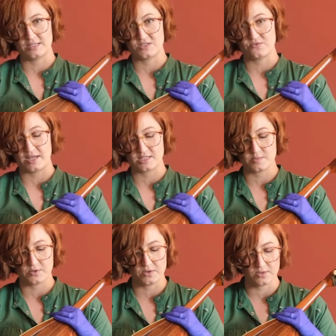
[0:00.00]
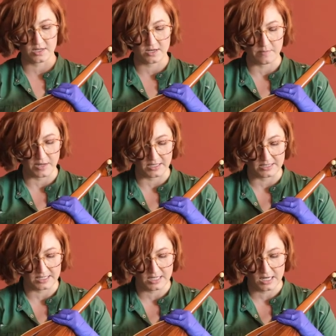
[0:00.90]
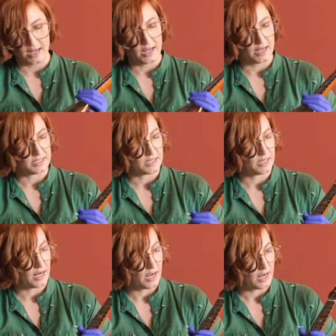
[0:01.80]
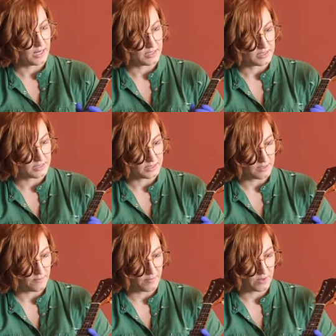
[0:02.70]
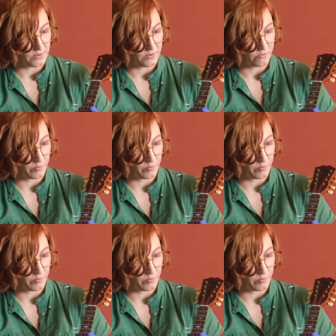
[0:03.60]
it's flexible and then you bend it. And it has mother of